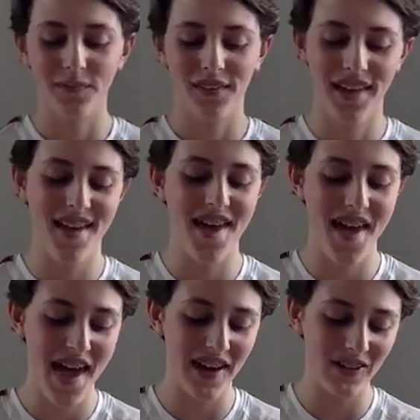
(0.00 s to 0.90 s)

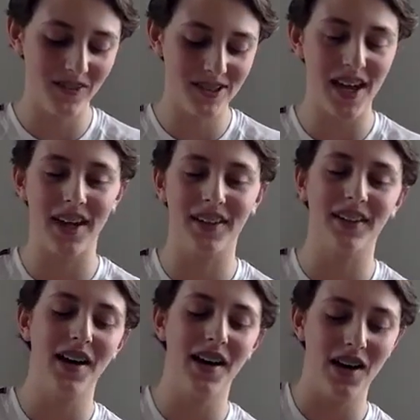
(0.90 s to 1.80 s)
and it was like
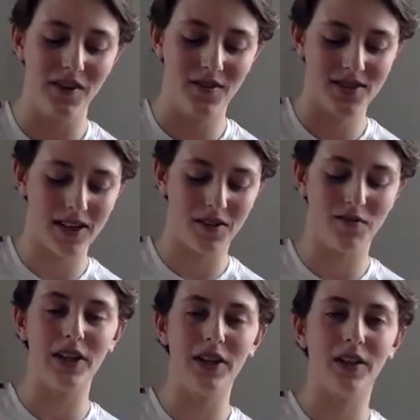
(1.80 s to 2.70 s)

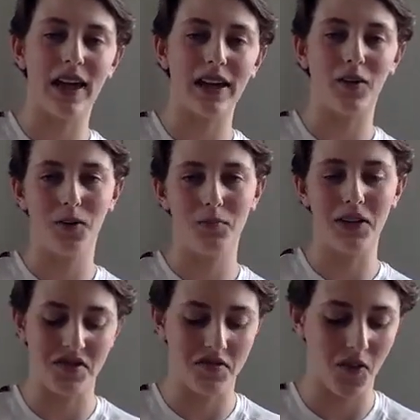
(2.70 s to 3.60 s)
a real like old
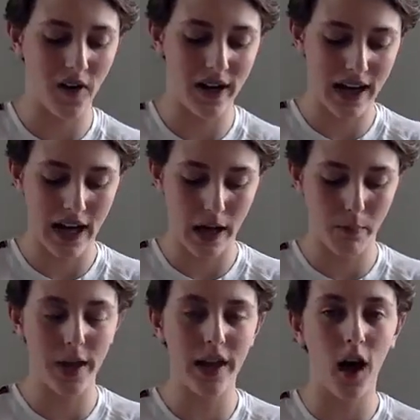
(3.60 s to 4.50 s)
piece of corn, and I
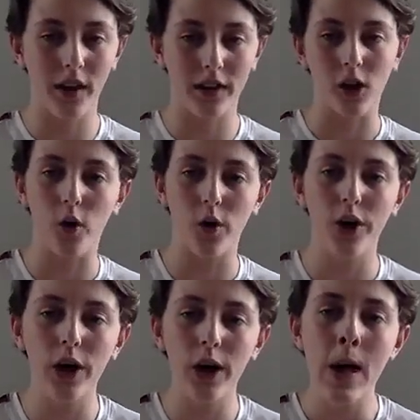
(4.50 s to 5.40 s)
put it on the
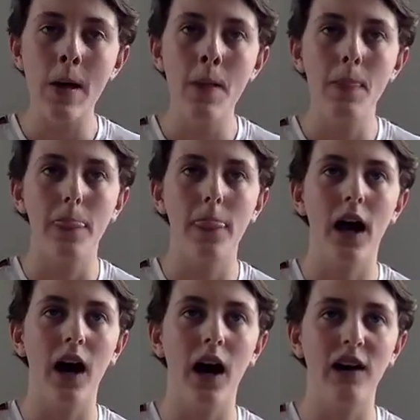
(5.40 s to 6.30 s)
corner
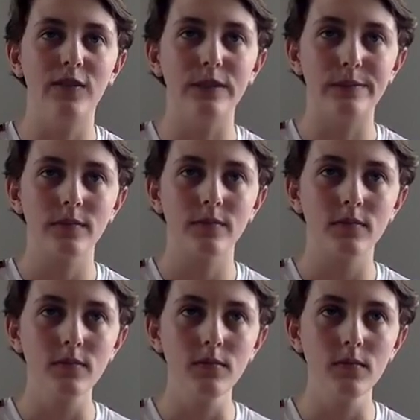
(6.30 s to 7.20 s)
of
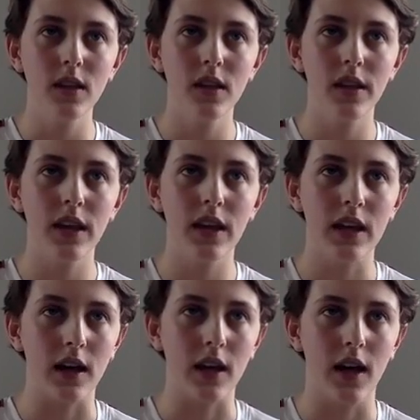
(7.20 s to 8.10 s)

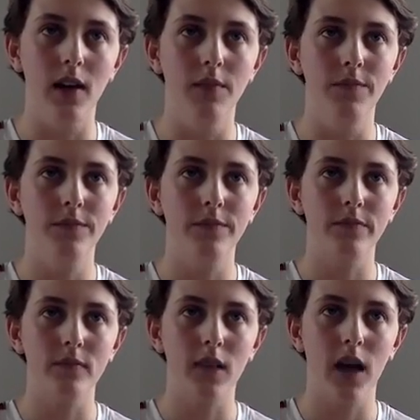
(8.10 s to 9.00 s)
the
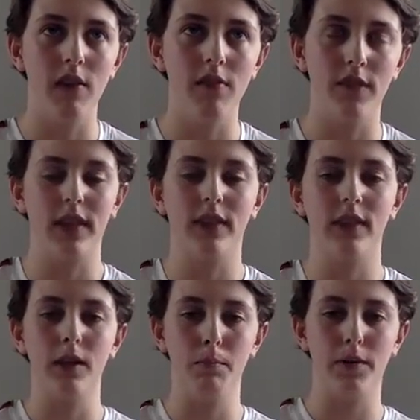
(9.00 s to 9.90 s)
like
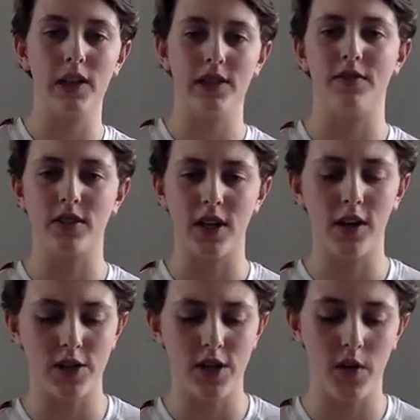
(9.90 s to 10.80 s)
the books. If you
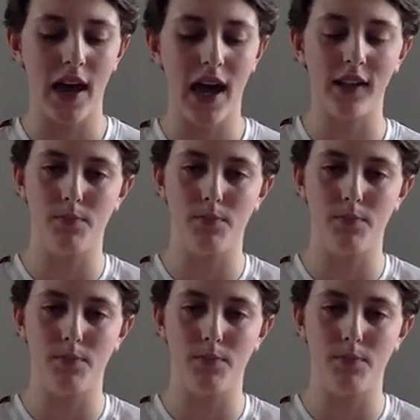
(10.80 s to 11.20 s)
saw the show, we had these